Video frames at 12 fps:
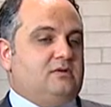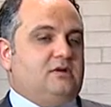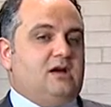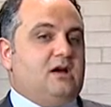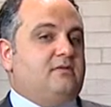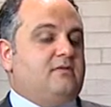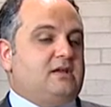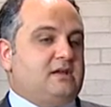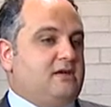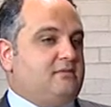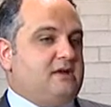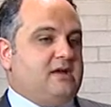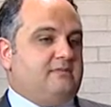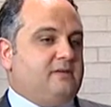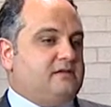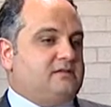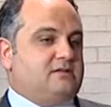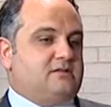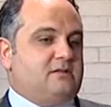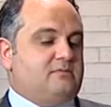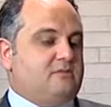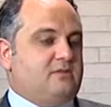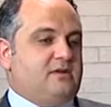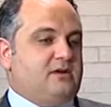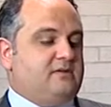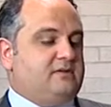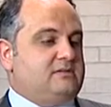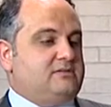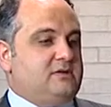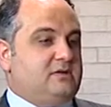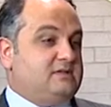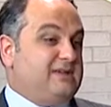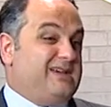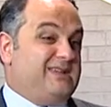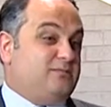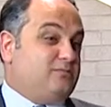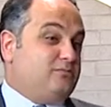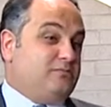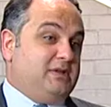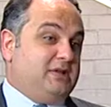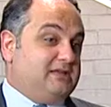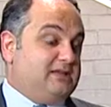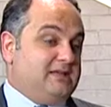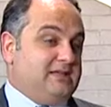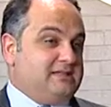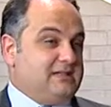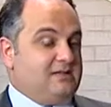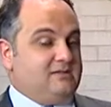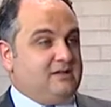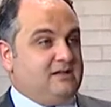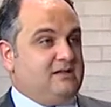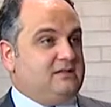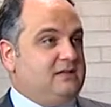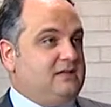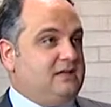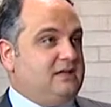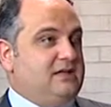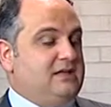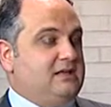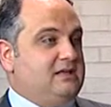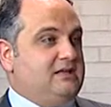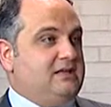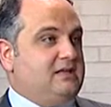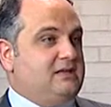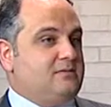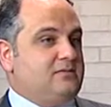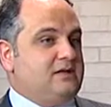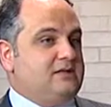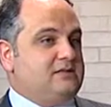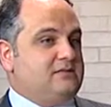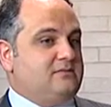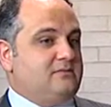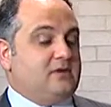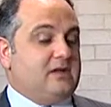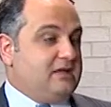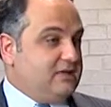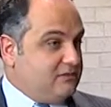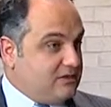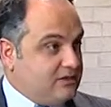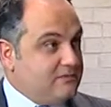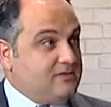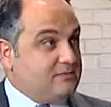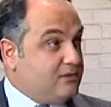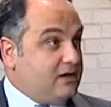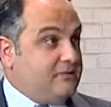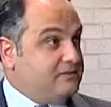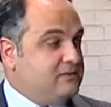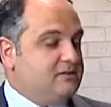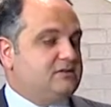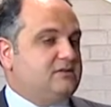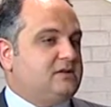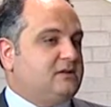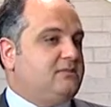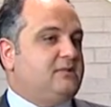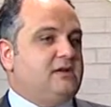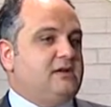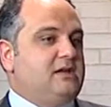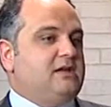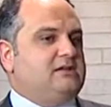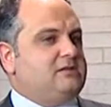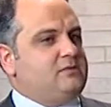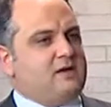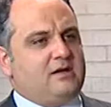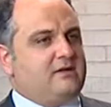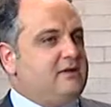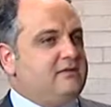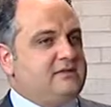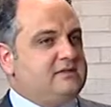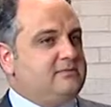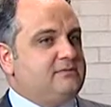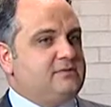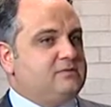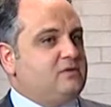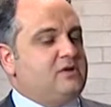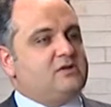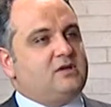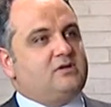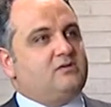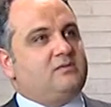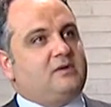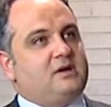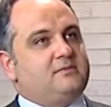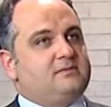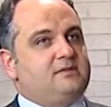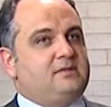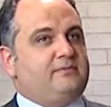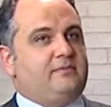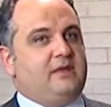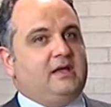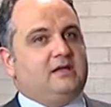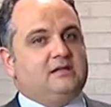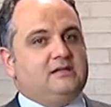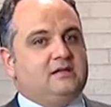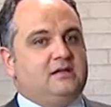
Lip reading: often I have patients come to my office because they had a PSA that's elevated, and they complain to when I recommend a biopsy to them. They say, "Well, I don't have any symptoms. Why should I do a biopsy?" And